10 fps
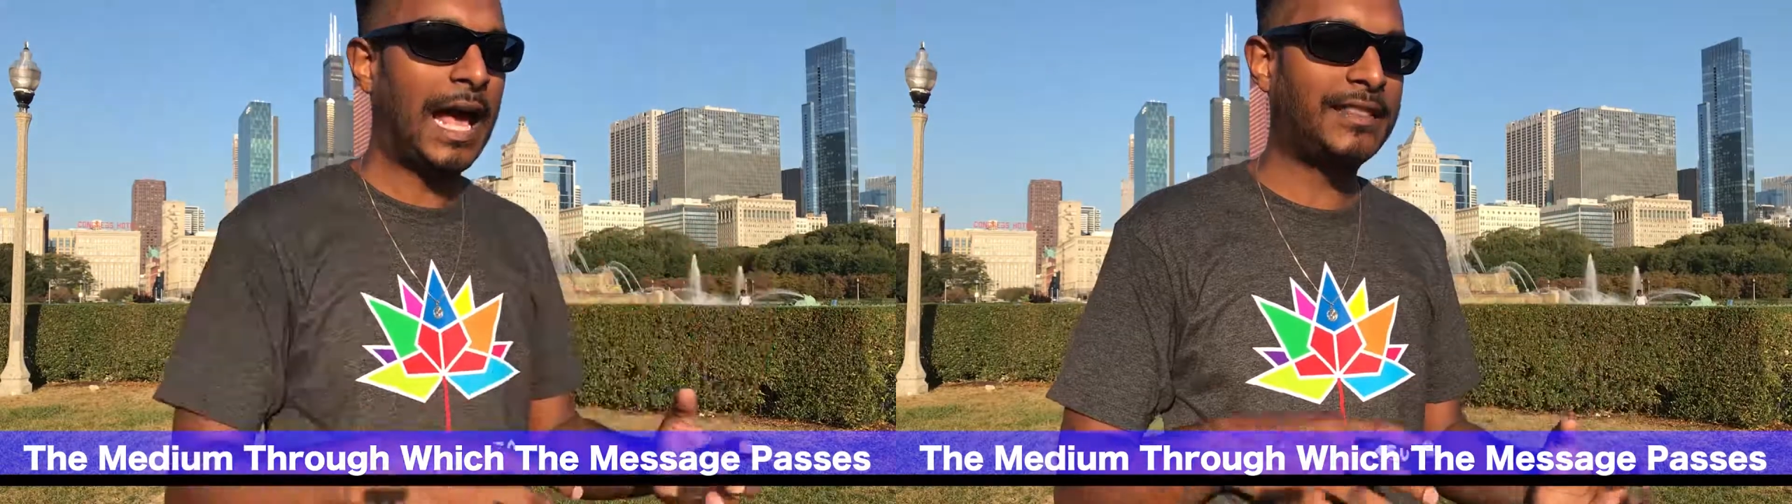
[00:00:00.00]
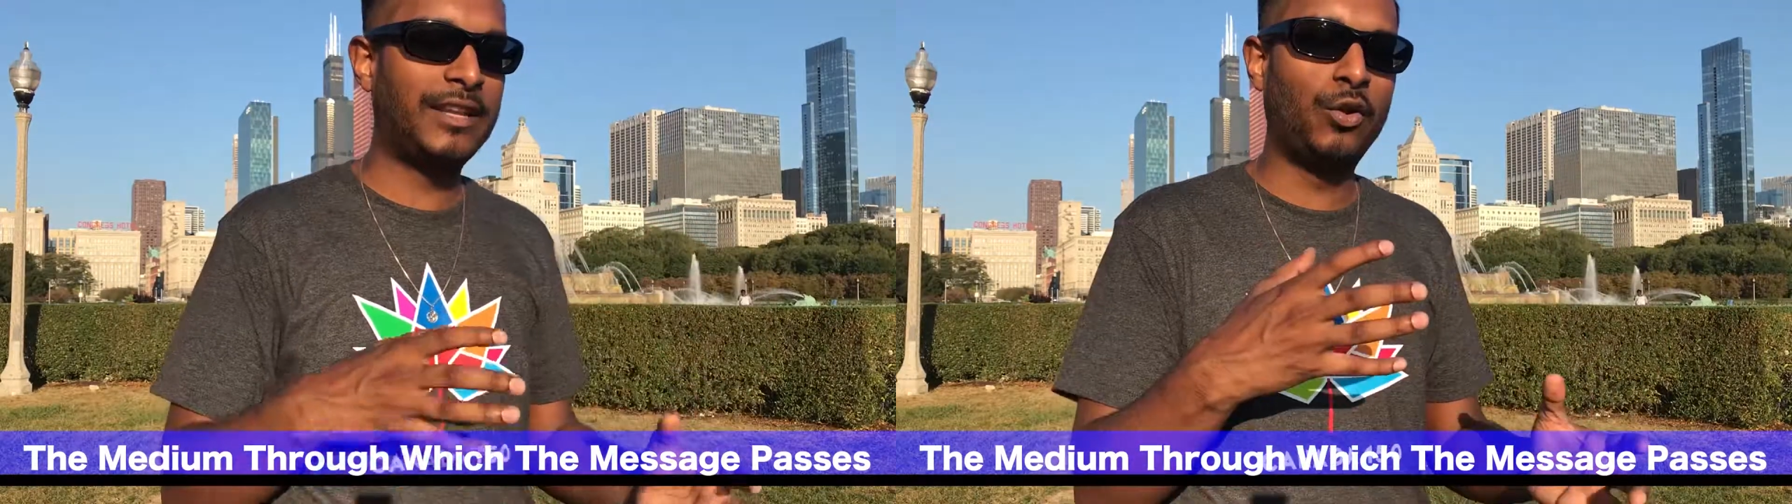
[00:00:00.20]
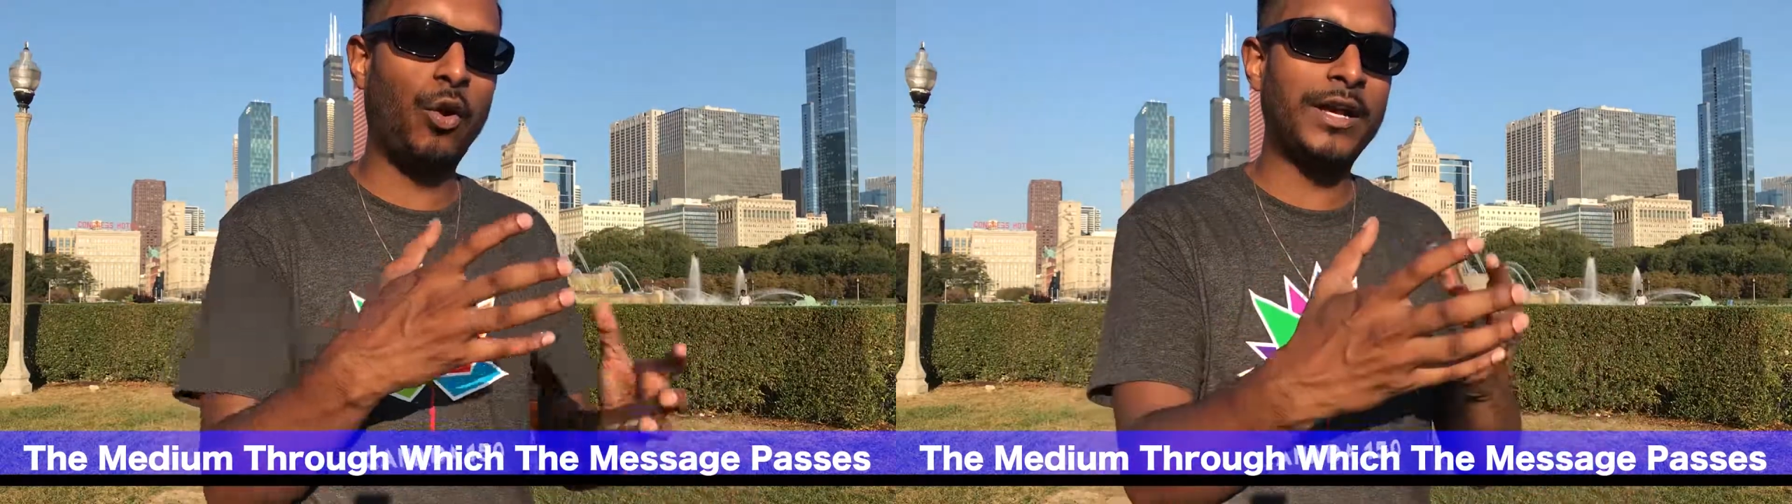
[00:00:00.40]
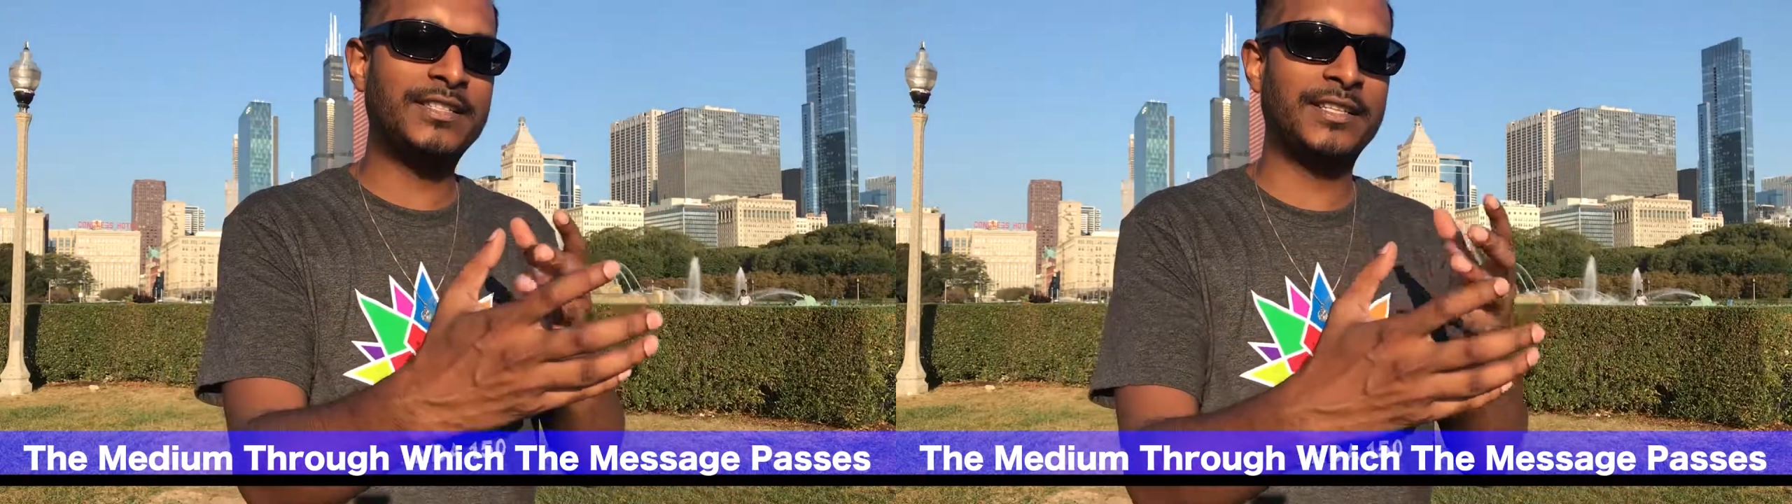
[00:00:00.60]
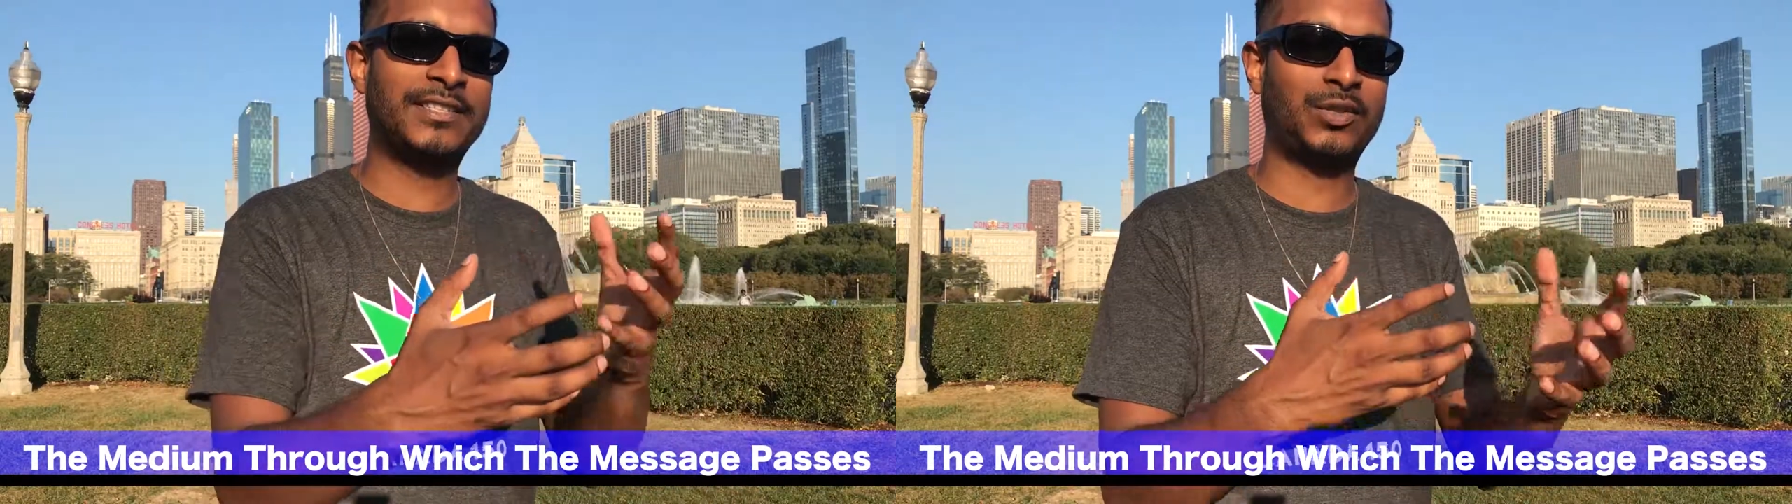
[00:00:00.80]
and the
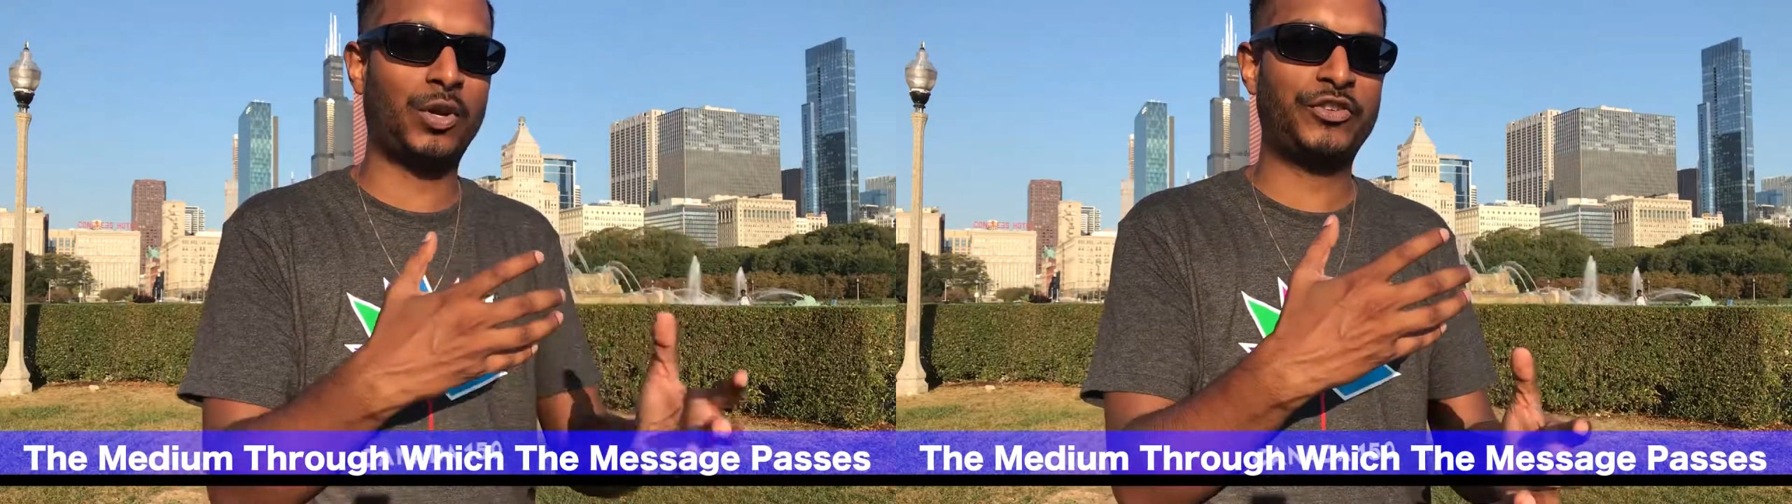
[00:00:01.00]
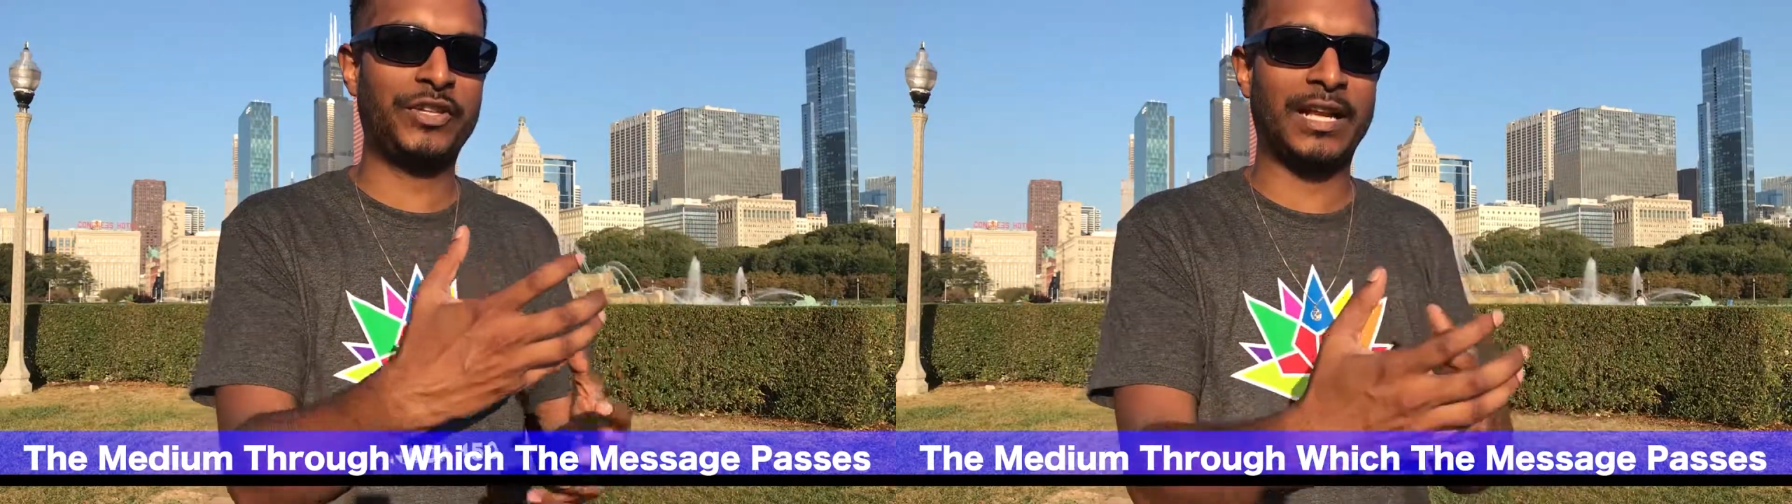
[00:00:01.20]
noise and distortion